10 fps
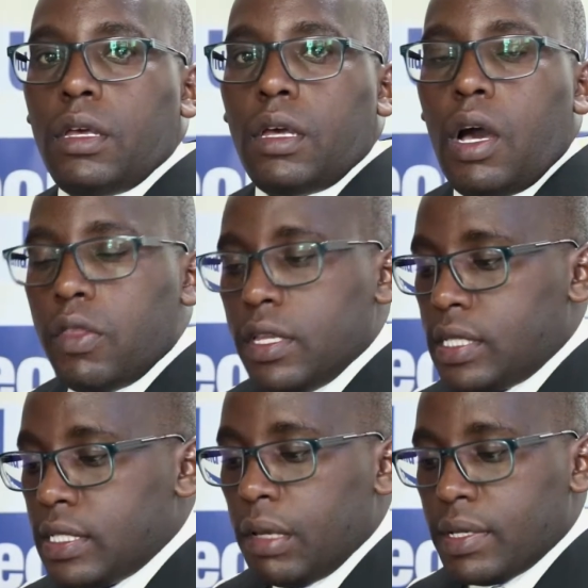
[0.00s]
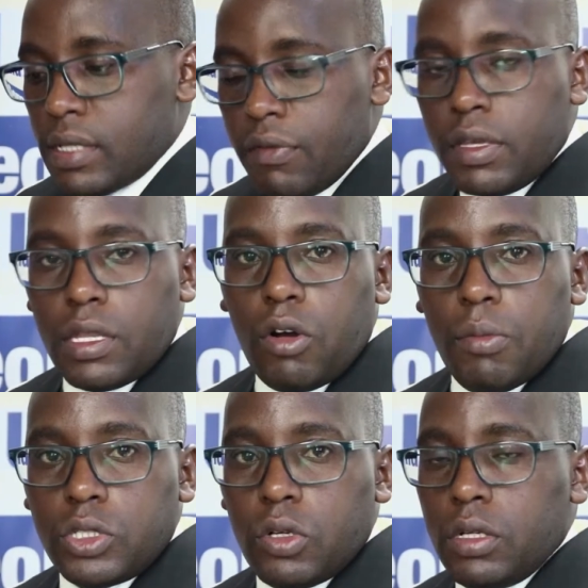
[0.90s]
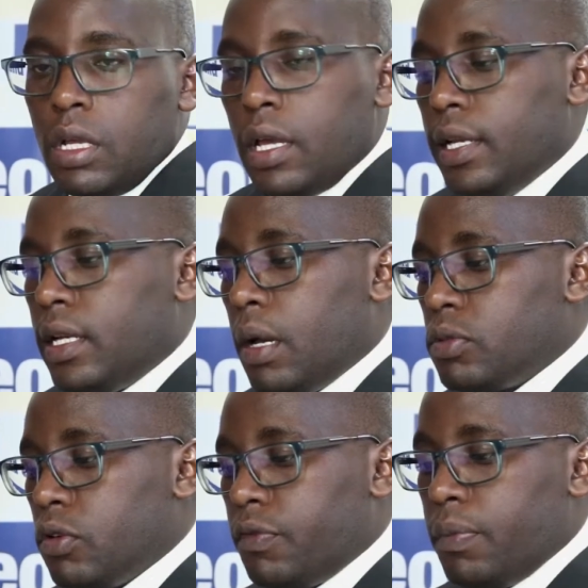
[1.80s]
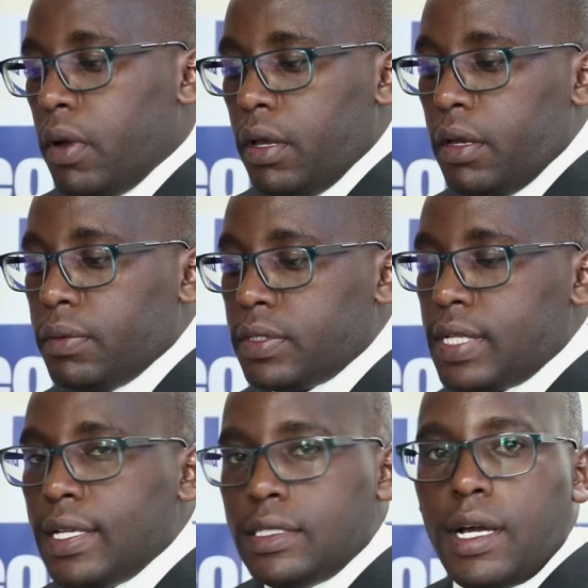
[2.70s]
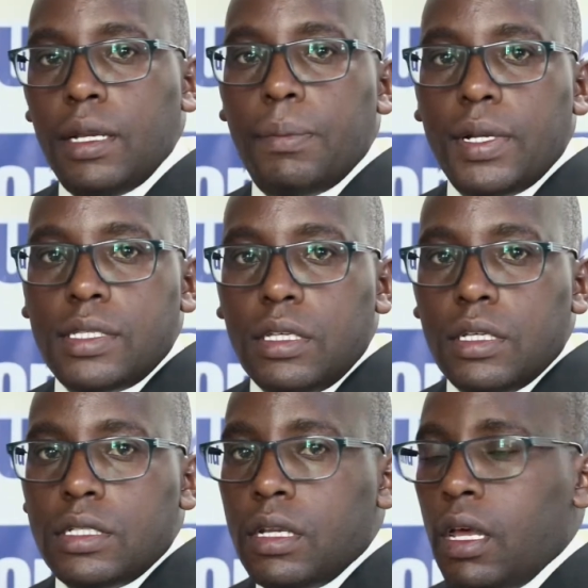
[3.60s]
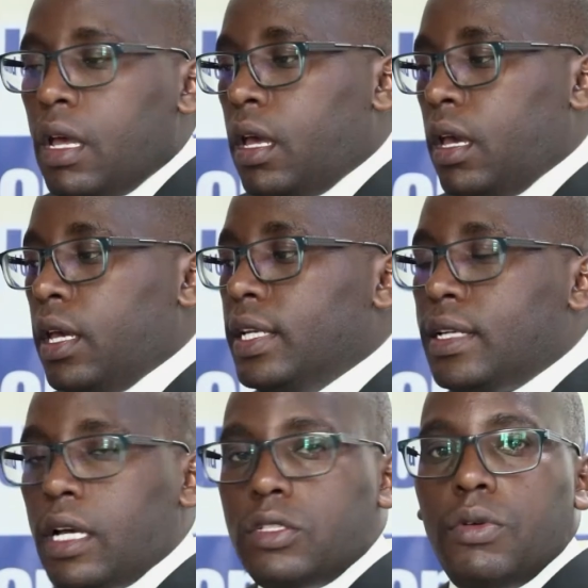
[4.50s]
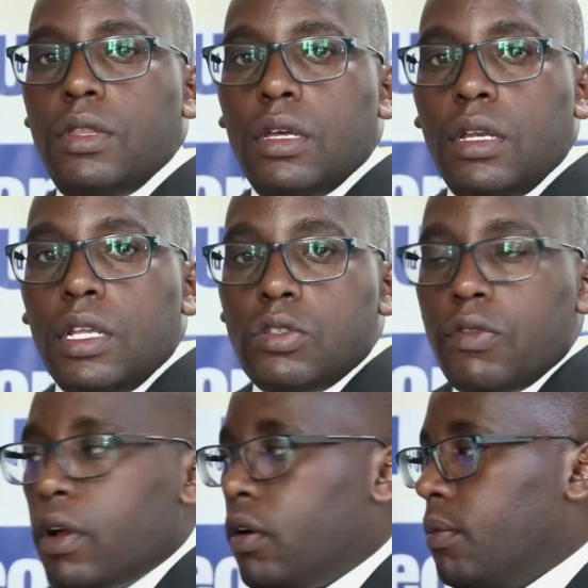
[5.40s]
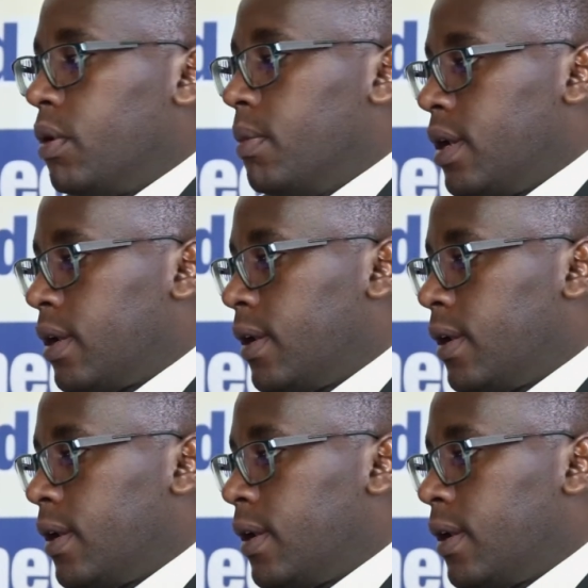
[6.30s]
how the system is serving the Commission in terms of strategically placing it in touch with the needs of the common man.